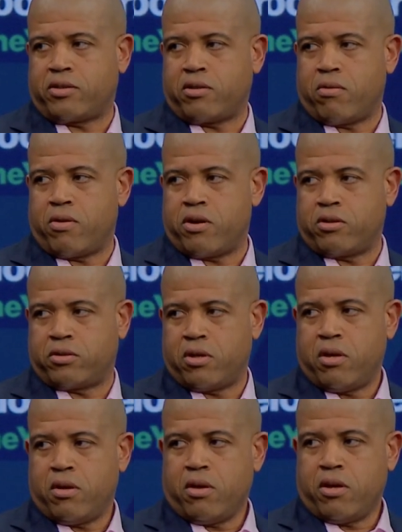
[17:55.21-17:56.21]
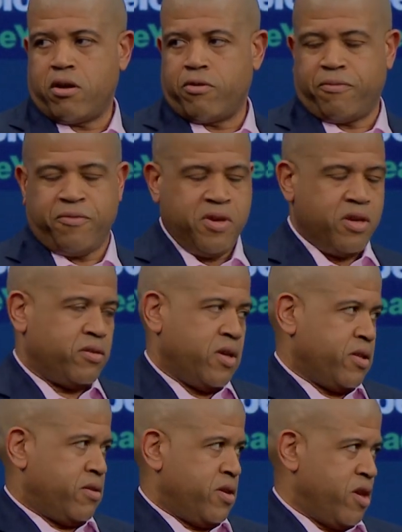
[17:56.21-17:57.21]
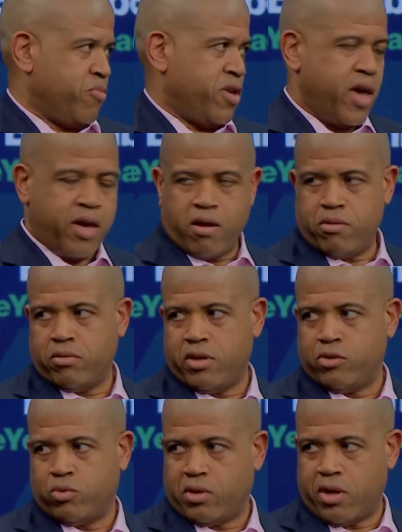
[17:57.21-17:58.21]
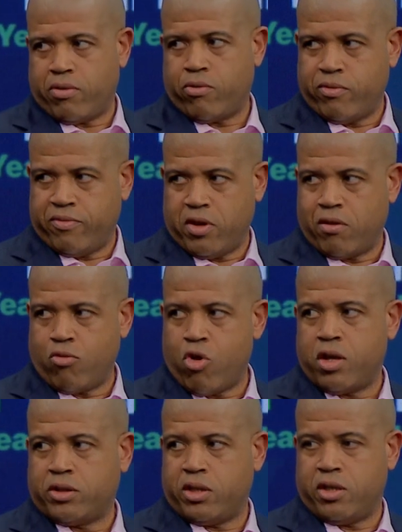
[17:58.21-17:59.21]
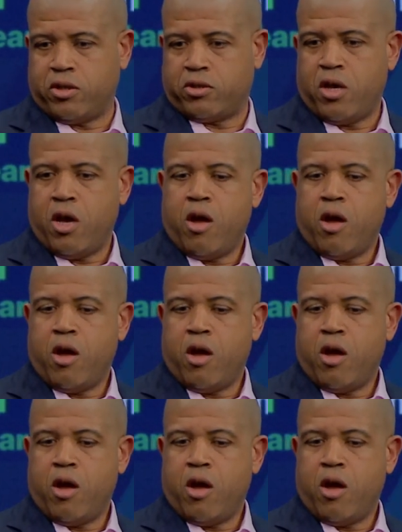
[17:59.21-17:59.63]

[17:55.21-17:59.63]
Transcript: So there's, you know, the fees that the NBA and other leagues will get through via royalties,